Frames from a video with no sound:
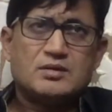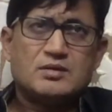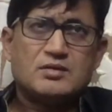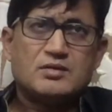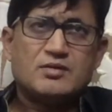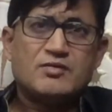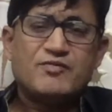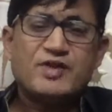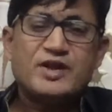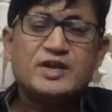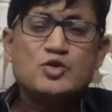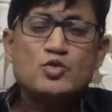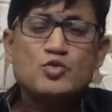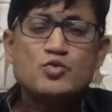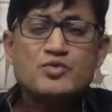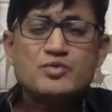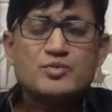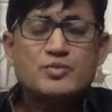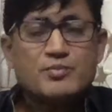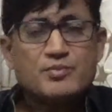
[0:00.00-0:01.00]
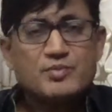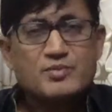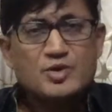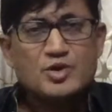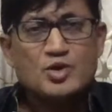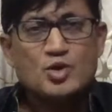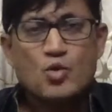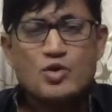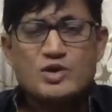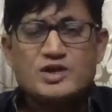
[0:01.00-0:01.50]
when you
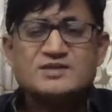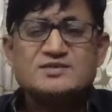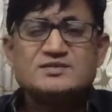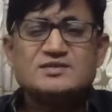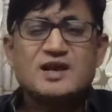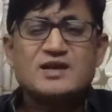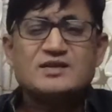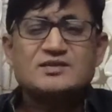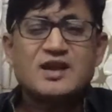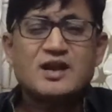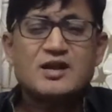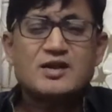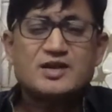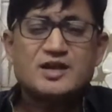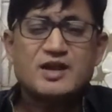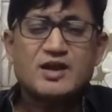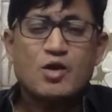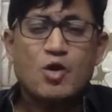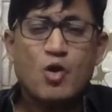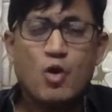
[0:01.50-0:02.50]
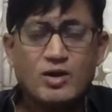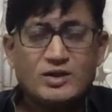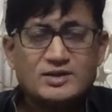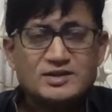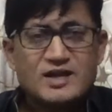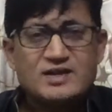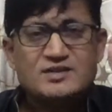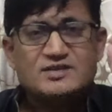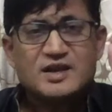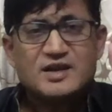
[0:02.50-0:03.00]
notice that all
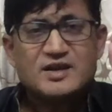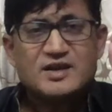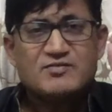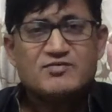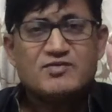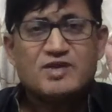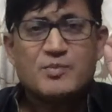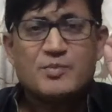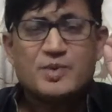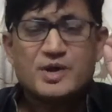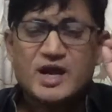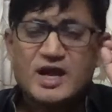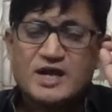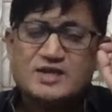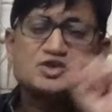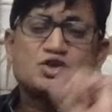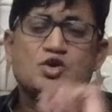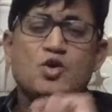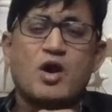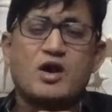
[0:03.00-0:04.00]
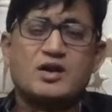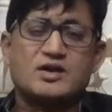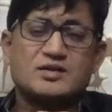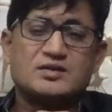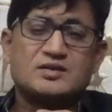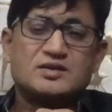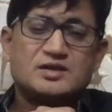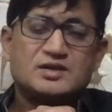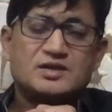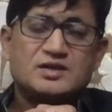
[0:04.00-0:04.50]
that the developer has got
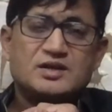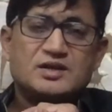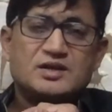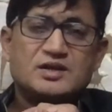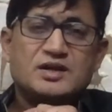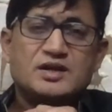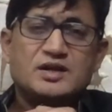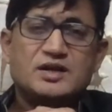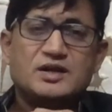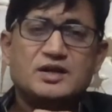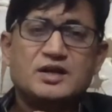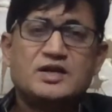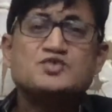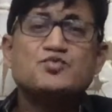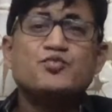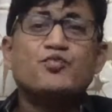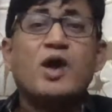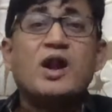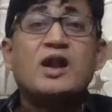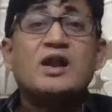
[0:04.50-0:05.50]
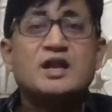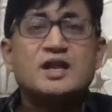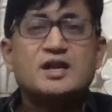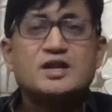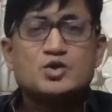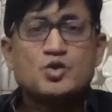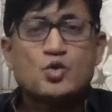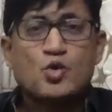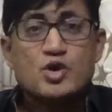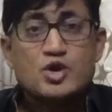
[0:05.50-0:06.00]
is only
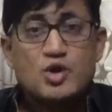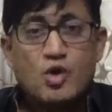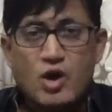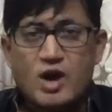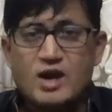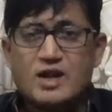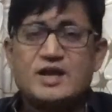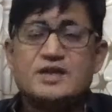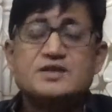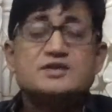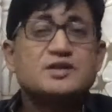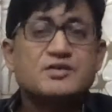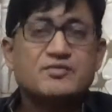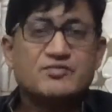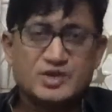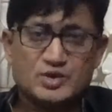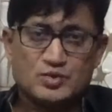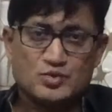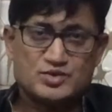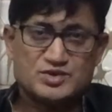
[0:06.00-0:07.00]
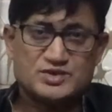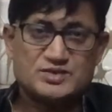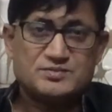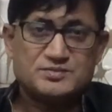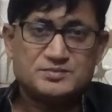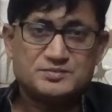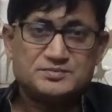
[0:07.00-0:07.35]
good online reviews.